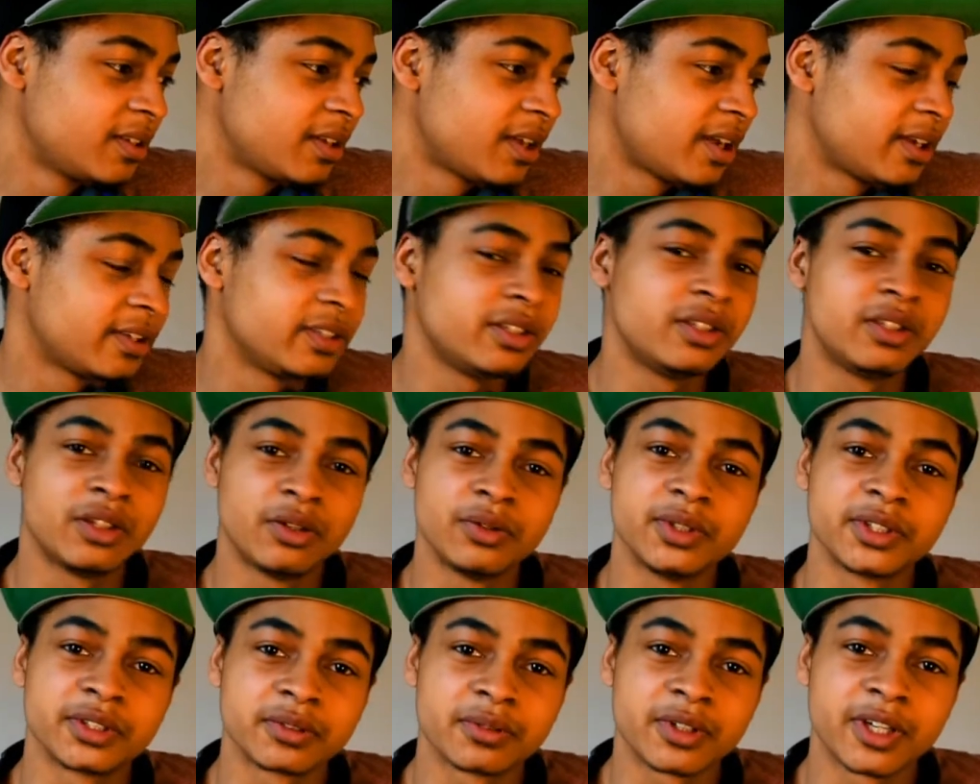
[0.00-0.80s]
And you
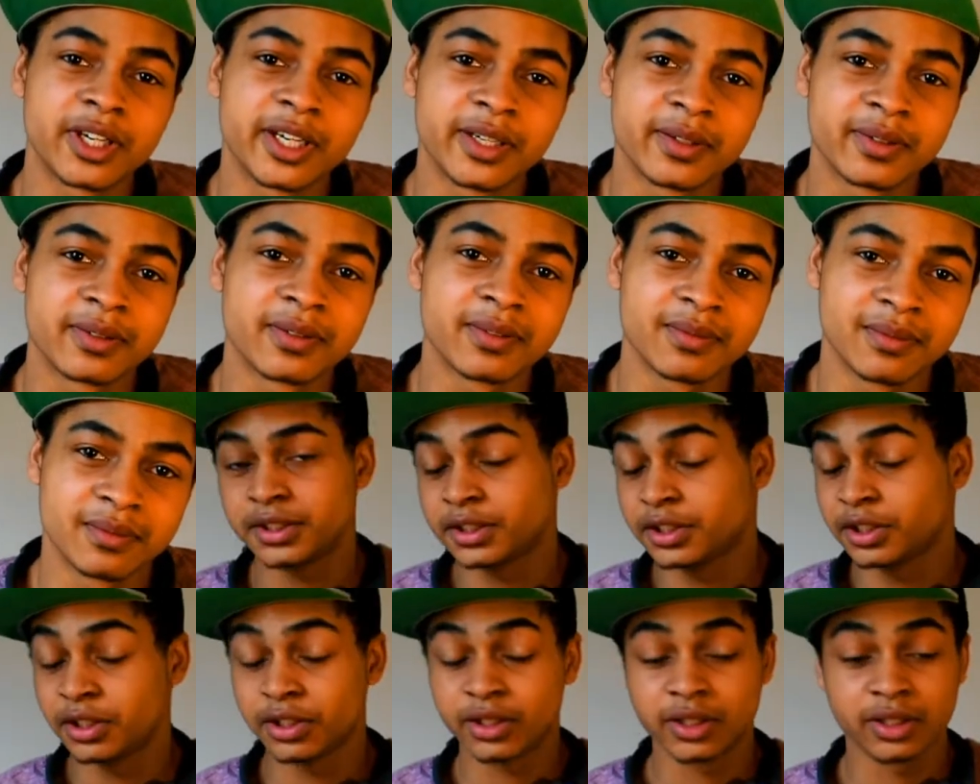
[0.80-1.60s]
know it's right.
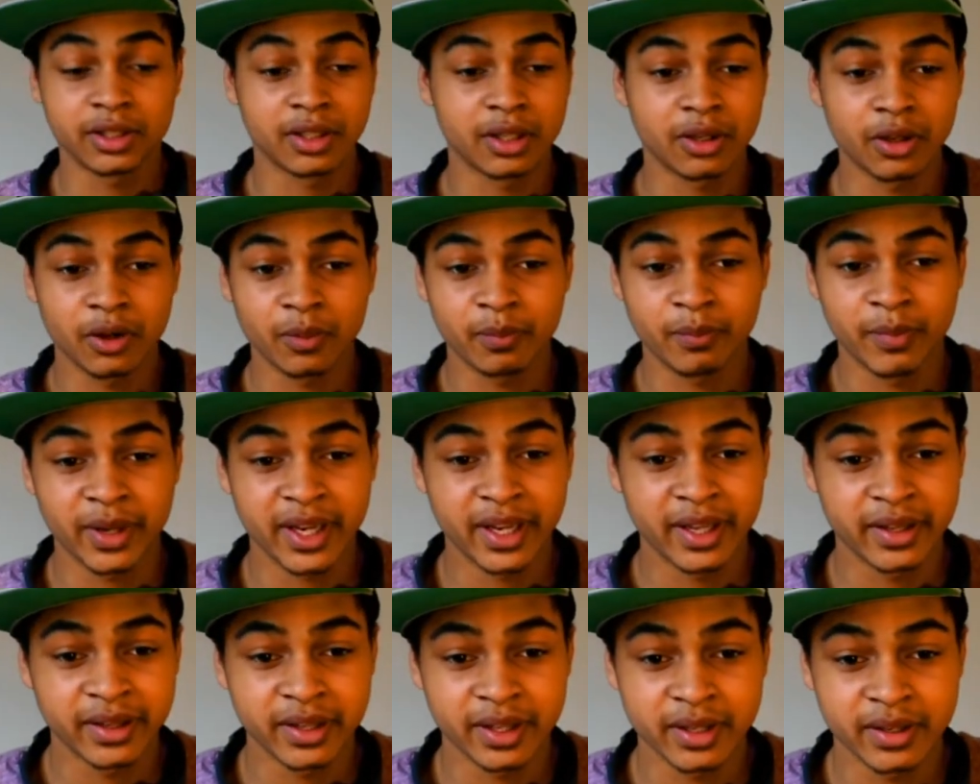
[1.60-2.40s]
This is looking a lot
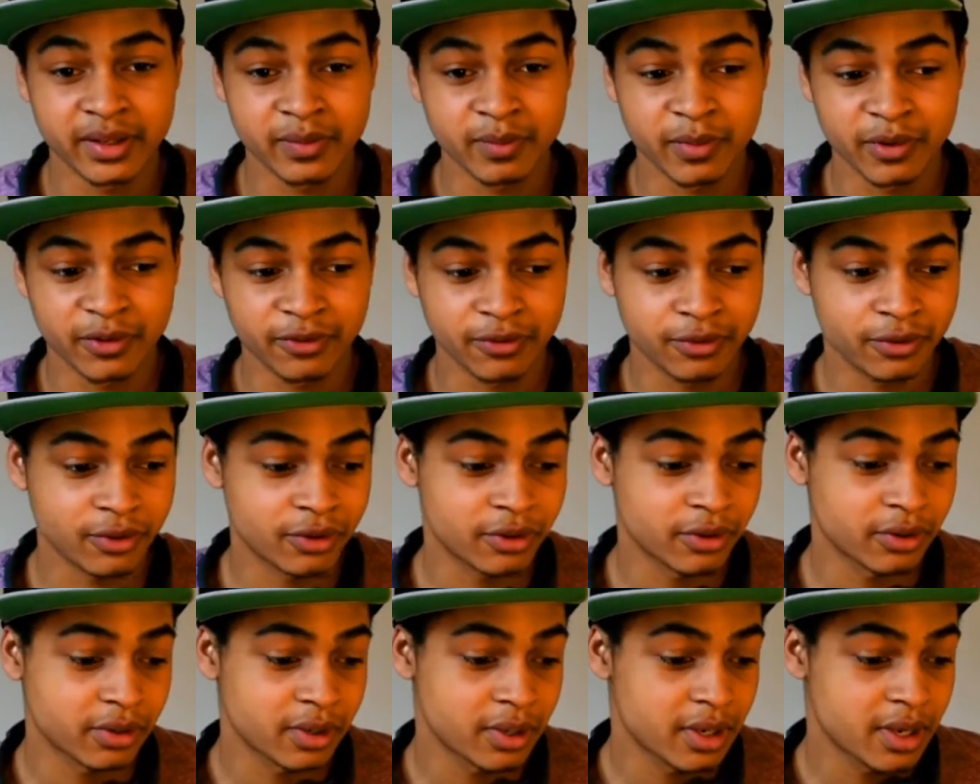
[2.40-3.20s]
better than
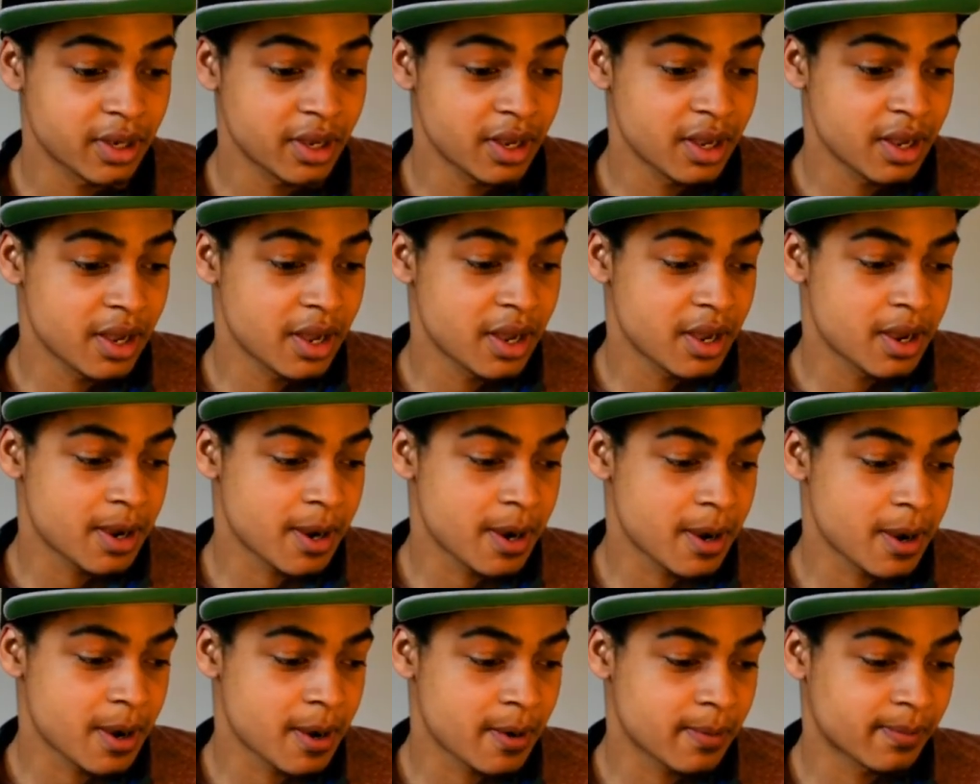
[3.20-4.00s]
before.
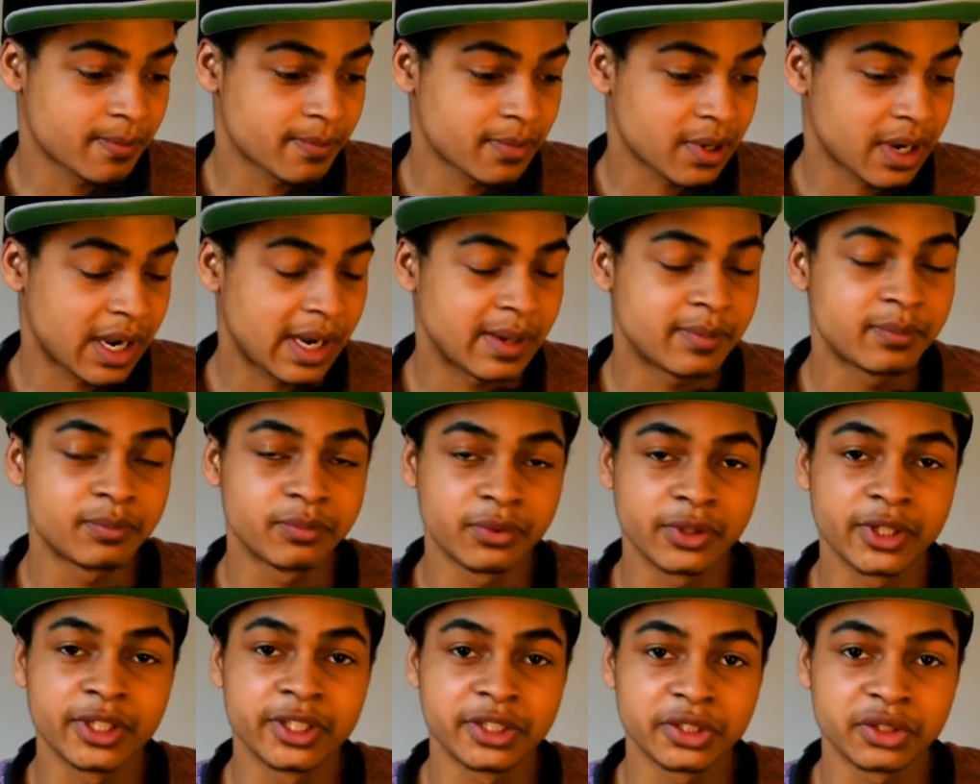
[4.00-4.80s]
I'm
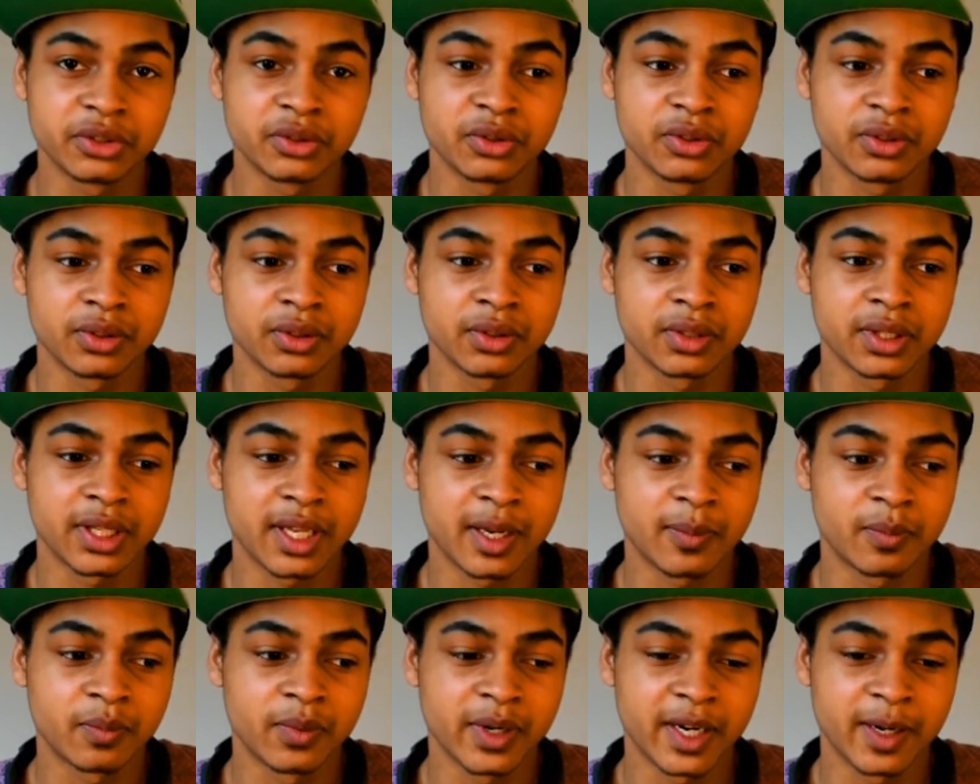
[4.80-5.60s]
pretty sure
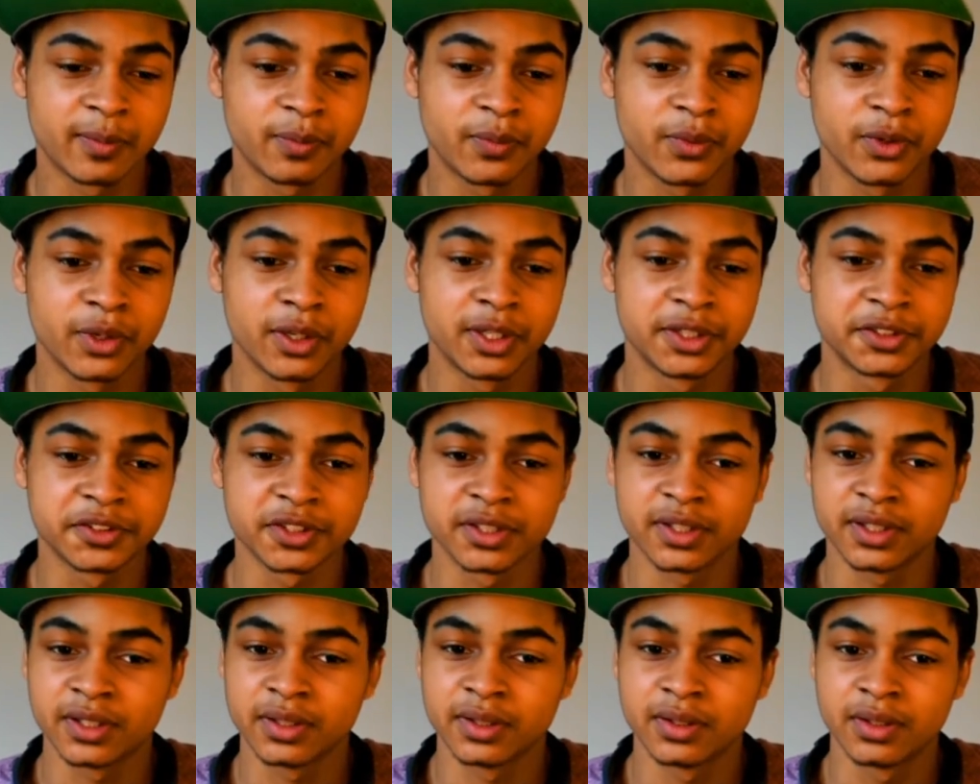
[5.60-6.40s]
that Brad Bird is
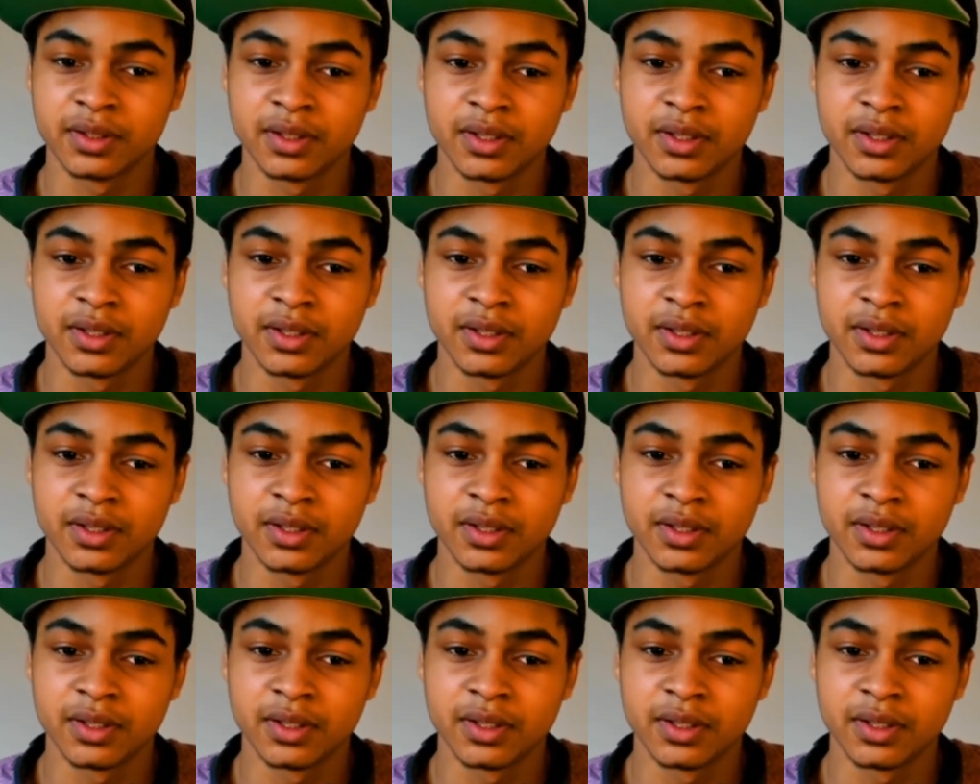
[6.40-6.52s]
gonna